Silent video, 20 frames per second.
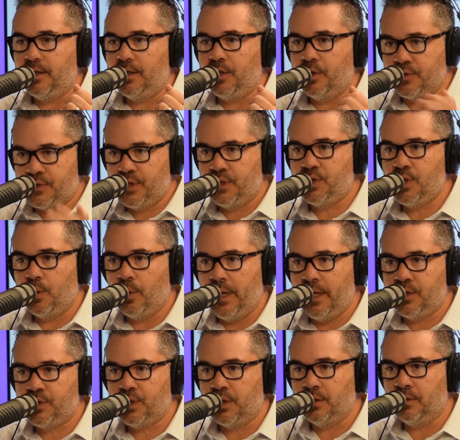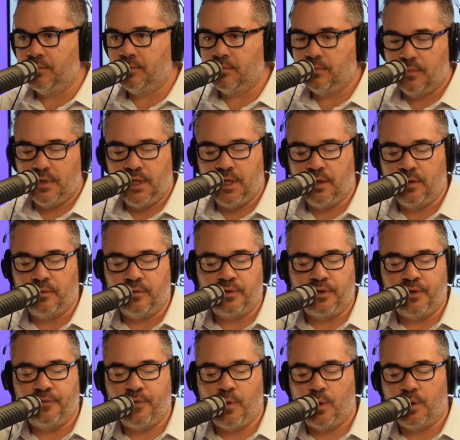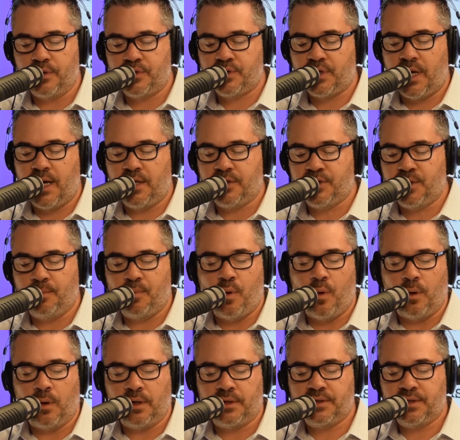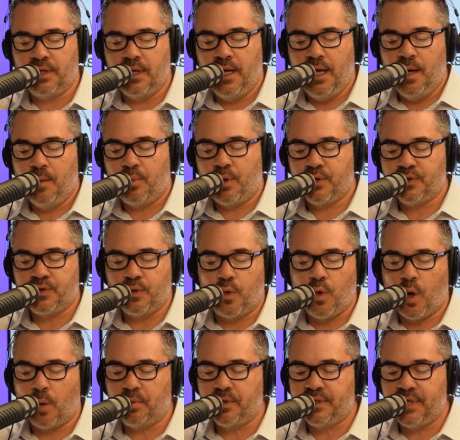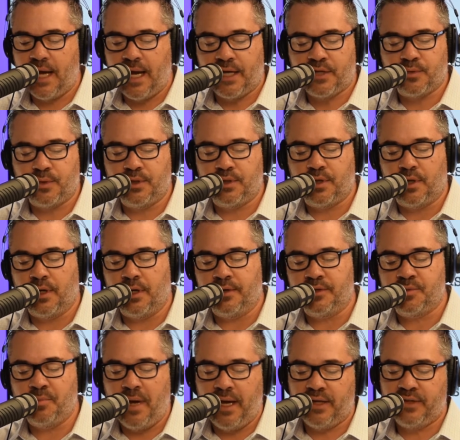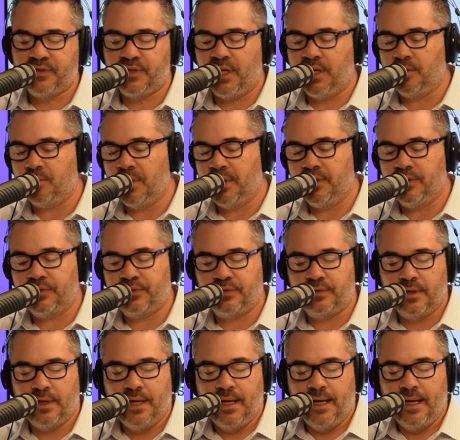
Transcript: your situation, divorce, child support, personal corporate tax returns, bank statements,